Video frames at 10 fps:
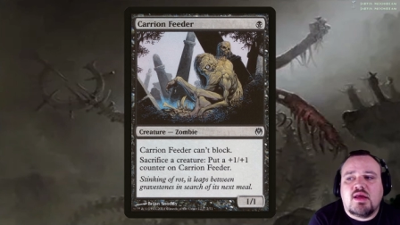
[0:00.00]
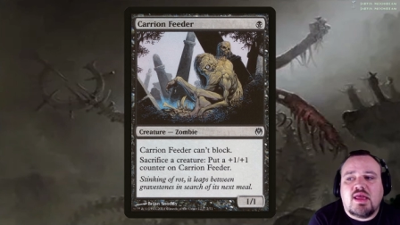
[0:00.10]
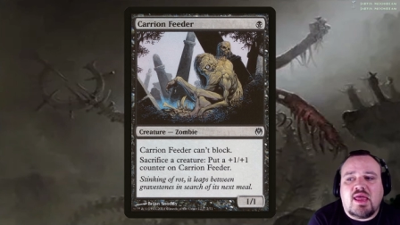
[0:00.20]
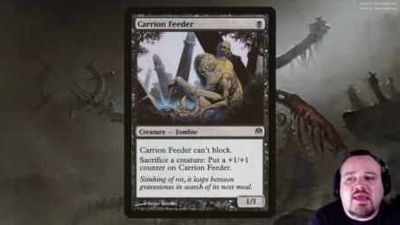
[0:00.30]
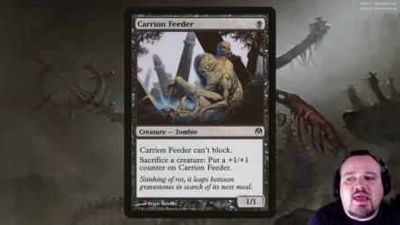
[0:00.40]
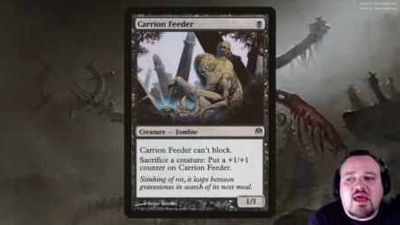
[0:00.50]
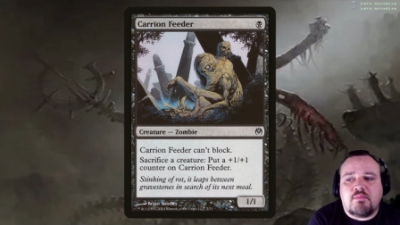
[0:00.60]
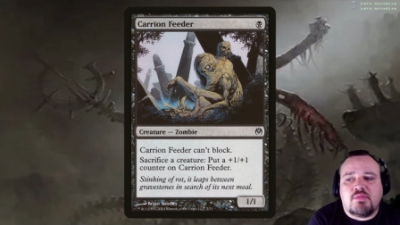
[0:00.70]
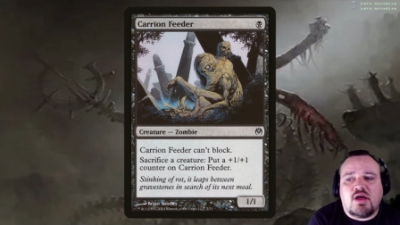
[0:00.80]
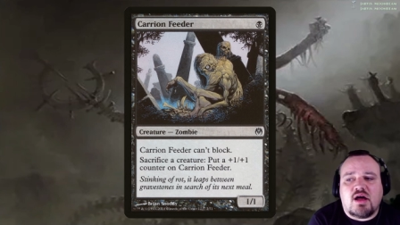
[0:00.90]
It
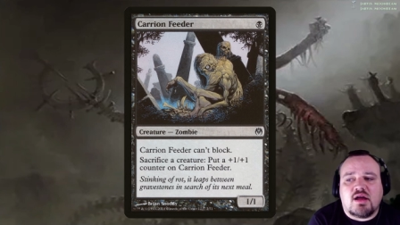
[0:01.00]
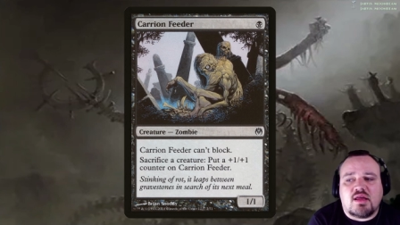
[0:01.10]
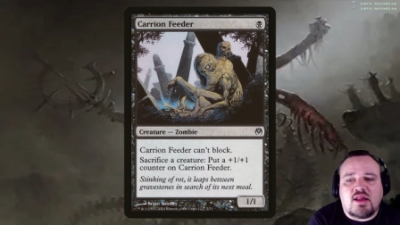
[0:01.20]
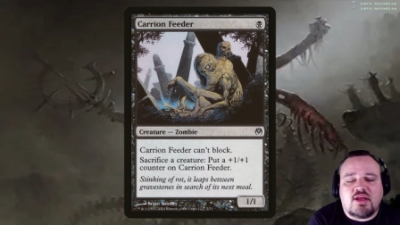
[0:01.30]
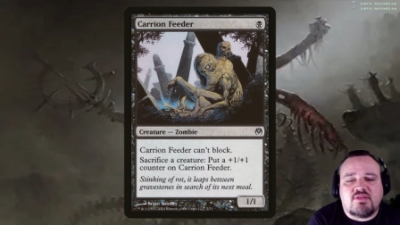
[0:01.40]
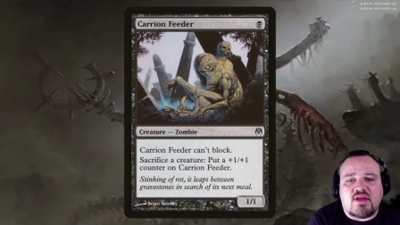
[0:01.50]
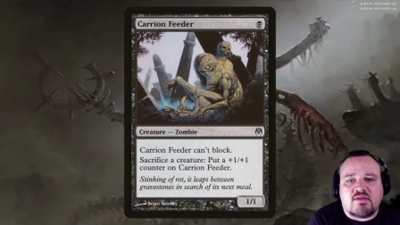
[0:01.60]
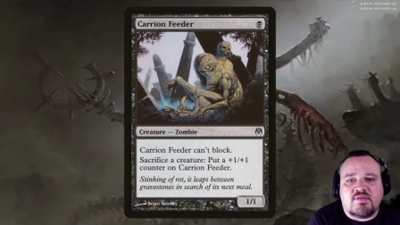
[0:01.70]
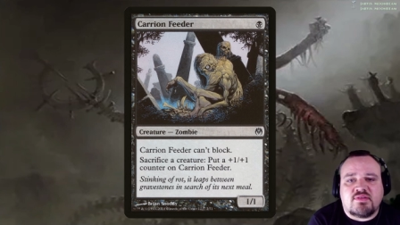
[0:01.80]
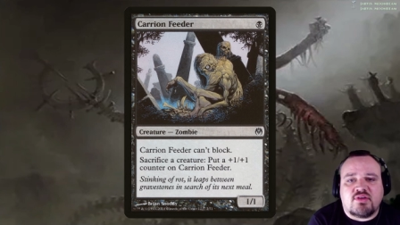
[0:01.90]
can't block, and you can
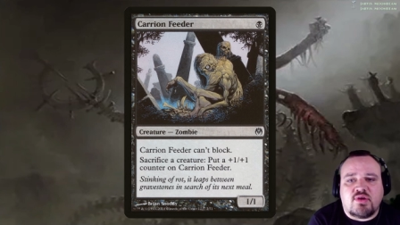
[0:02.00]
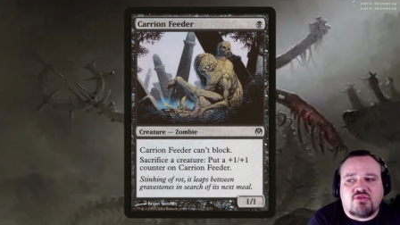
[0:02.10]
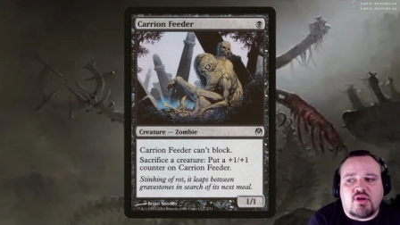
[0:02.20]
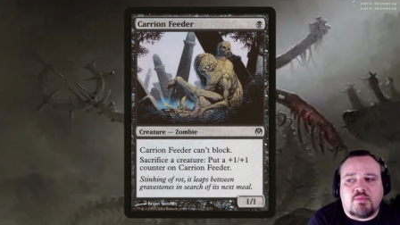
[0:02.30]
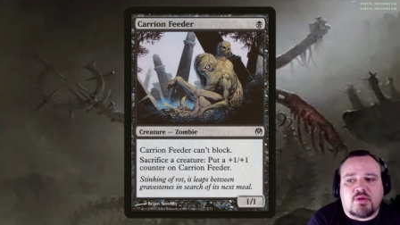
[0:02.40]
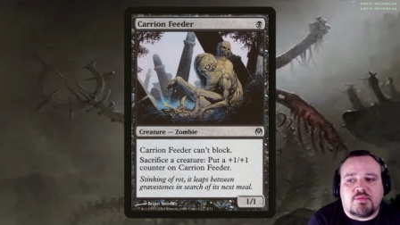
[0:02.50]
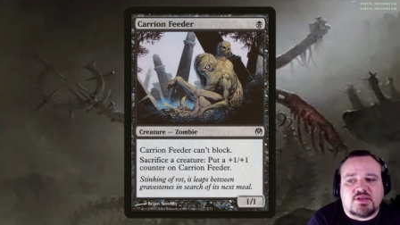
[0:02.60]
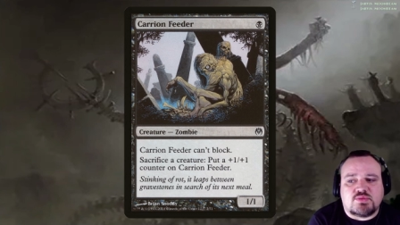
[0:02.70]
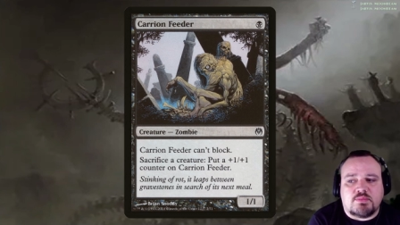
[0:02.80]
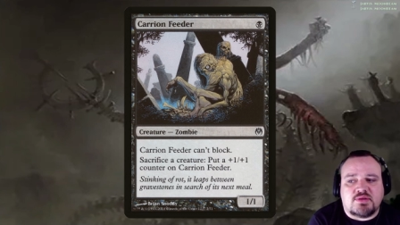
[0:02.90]
sacrifice the creature and put a
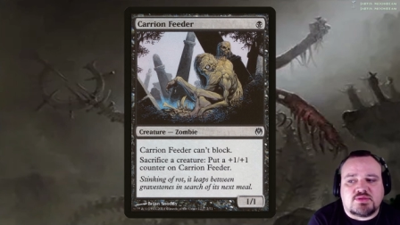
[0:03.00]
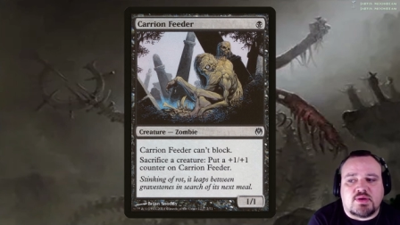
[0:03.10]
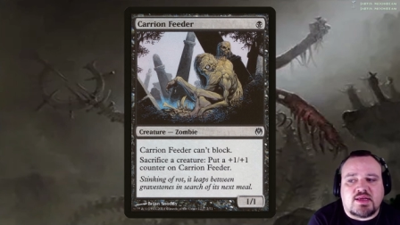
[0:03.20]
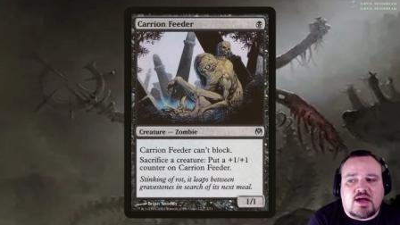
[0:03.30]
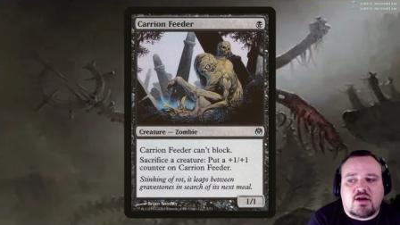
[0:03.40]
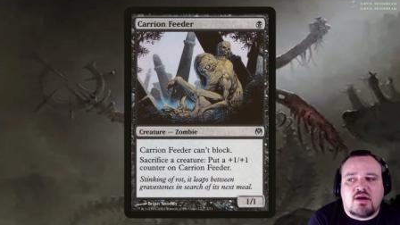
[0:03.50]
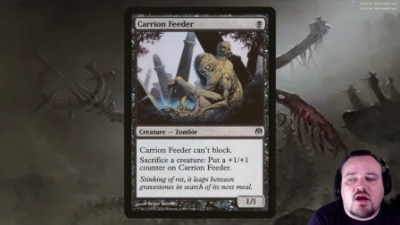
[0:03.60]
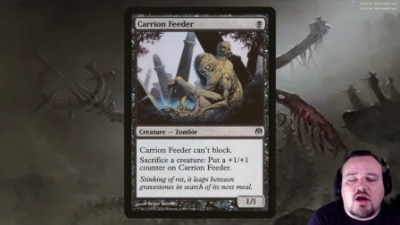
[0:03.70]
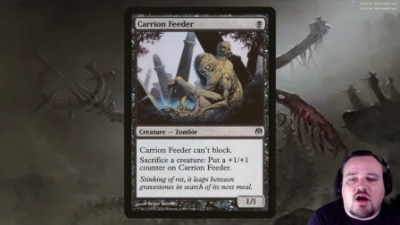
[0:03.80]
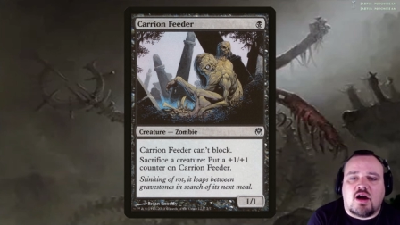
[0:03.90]
+1/+1 counter
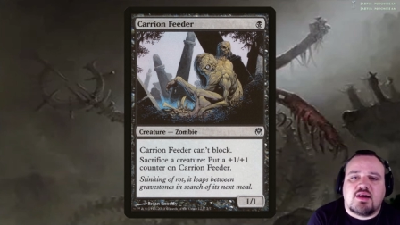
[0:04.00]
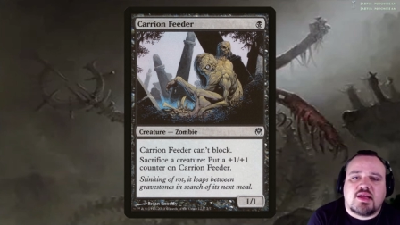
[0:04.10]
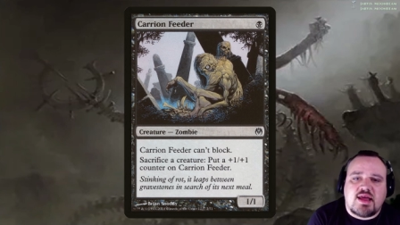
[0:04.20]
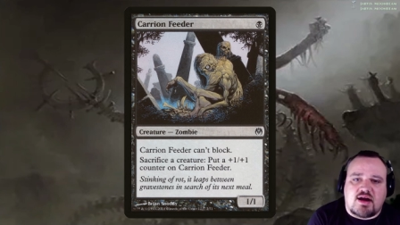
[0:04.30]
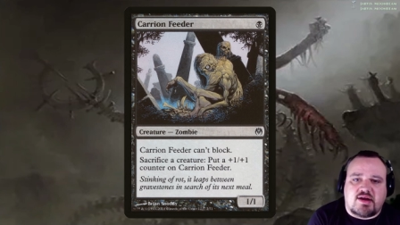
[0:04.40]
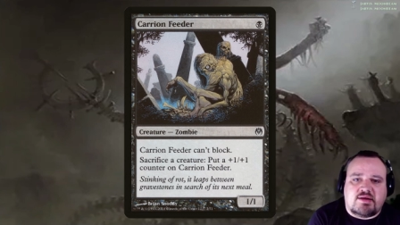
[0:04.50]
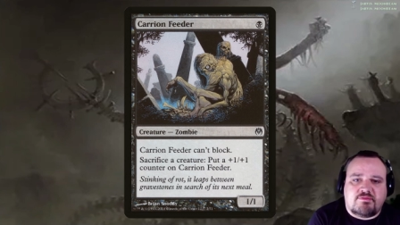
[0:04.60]
on Carrion